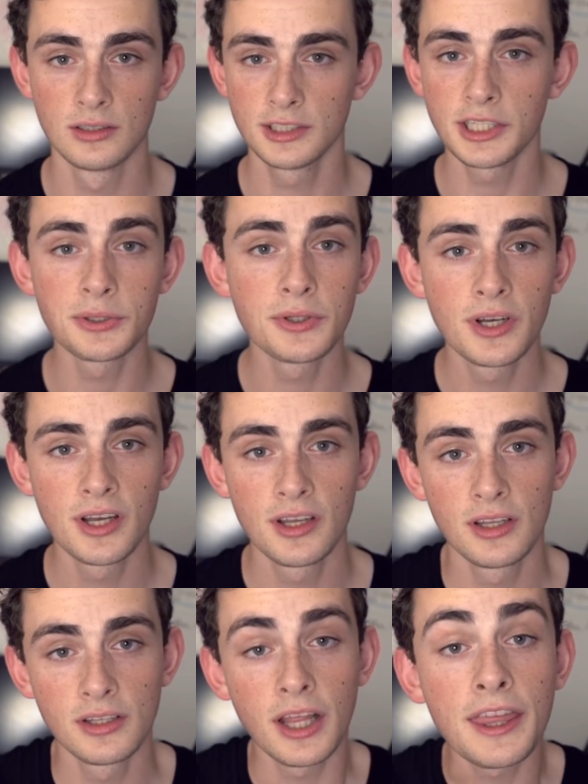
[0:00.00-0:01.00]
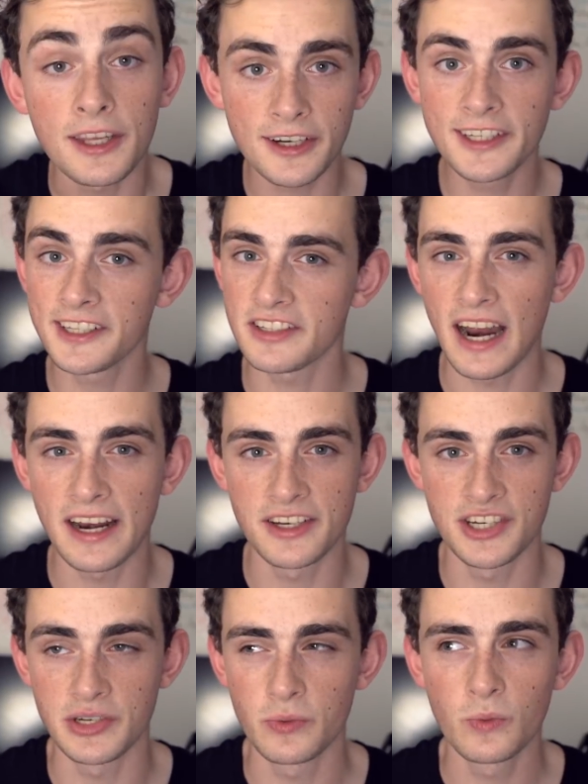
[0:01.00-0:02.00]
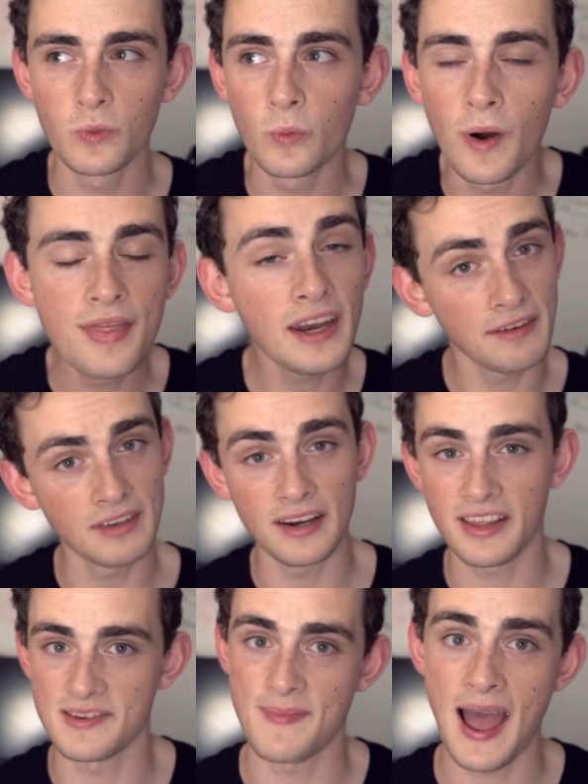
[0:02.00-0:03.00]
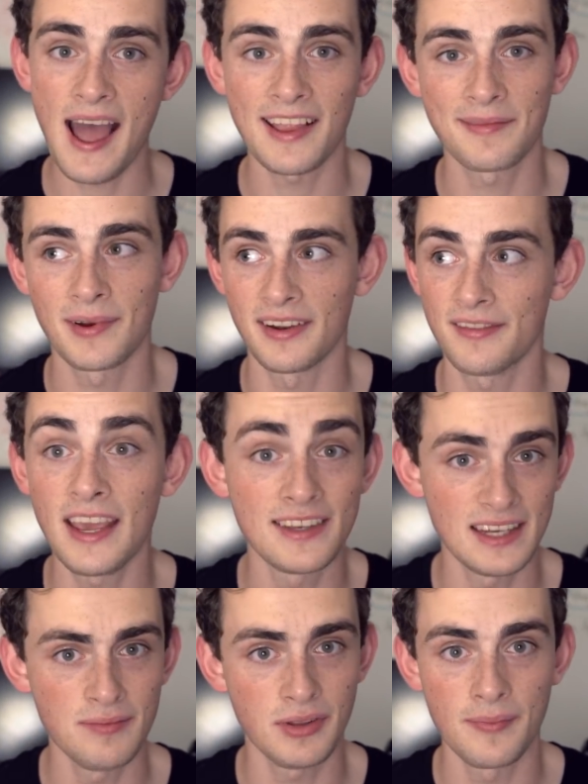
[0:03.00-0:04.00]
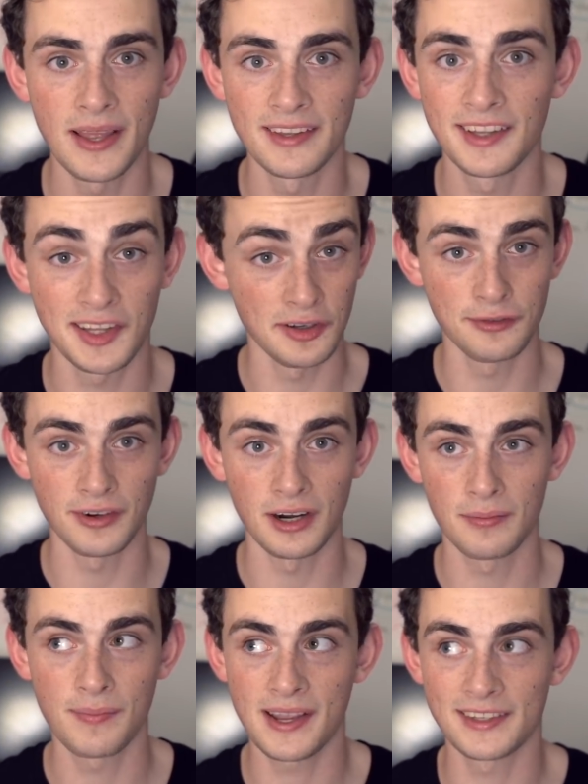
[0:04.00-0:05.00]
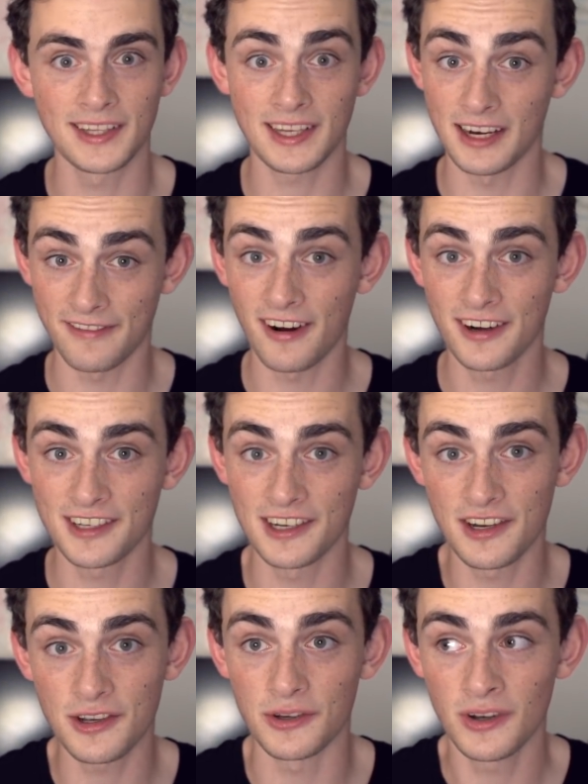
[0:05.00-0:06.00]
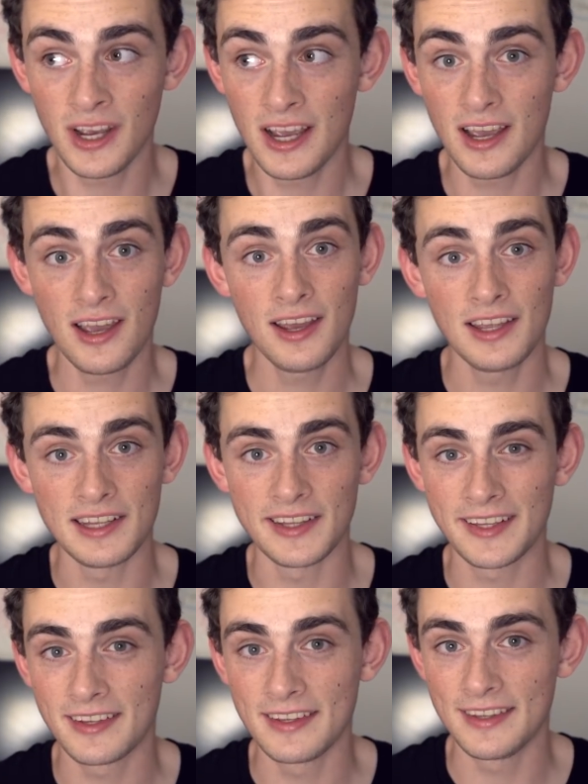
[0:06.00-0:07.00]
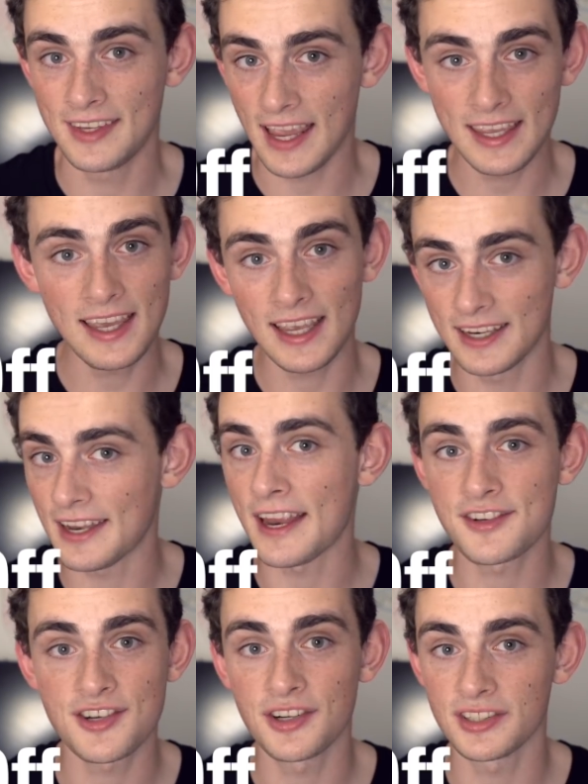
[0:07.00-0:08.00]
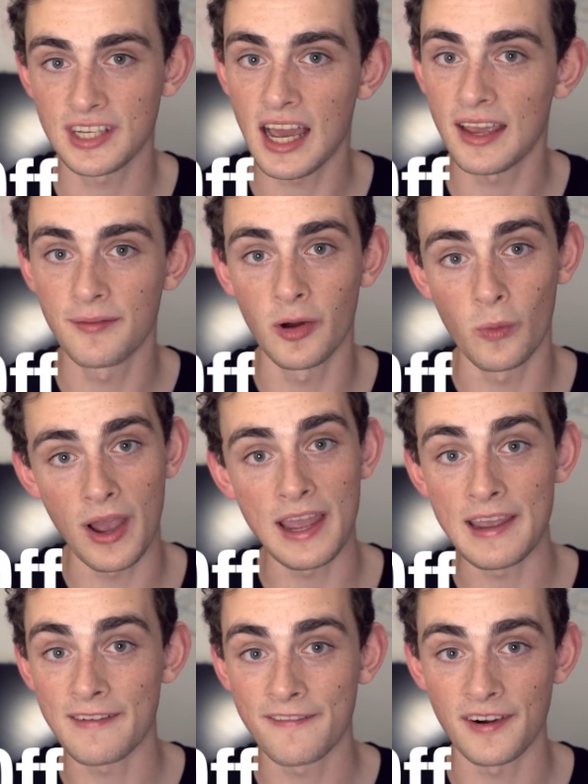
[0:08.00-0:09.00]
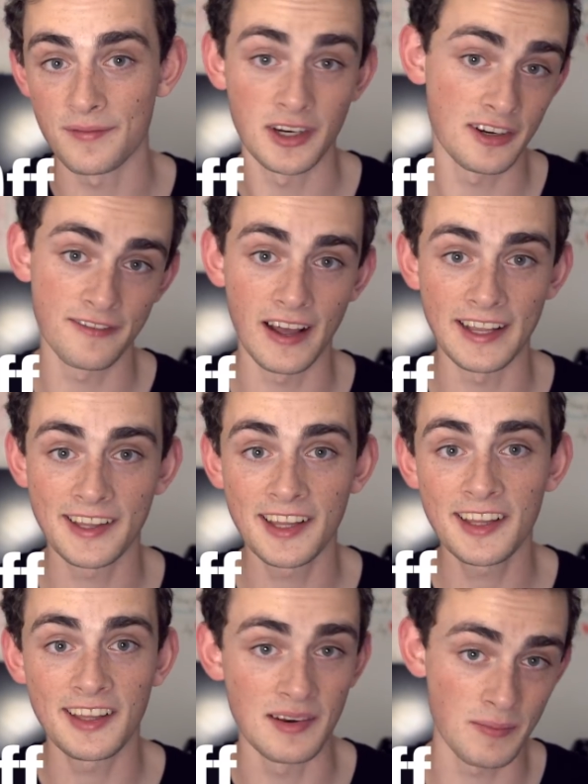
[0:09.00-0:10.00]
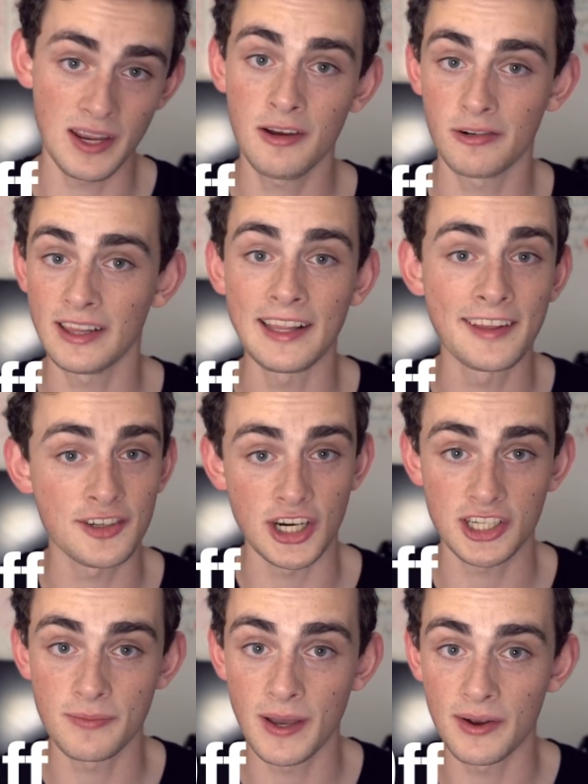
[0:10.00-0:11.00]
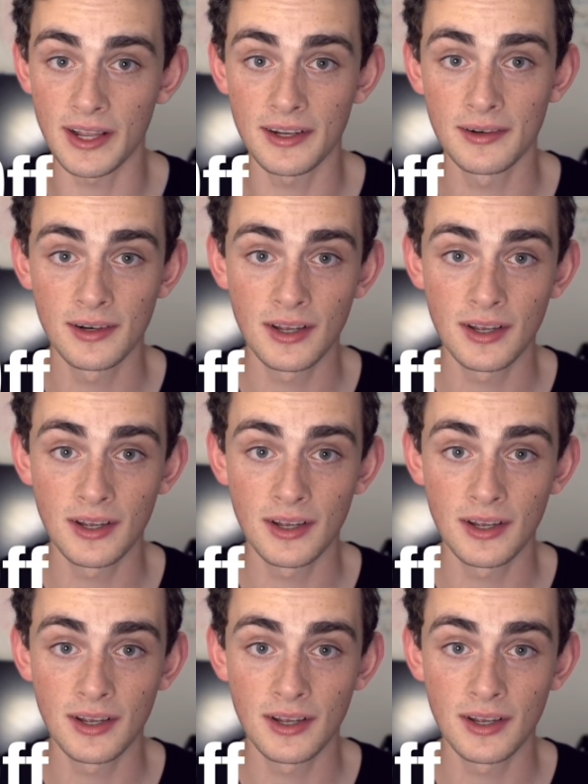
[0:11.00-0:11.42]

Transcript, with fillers: So the third strategy, one that I've done in the past but I've yet to implement so far because it's kind of hard to do, is taking intentional time away from your devices and being really strict about it.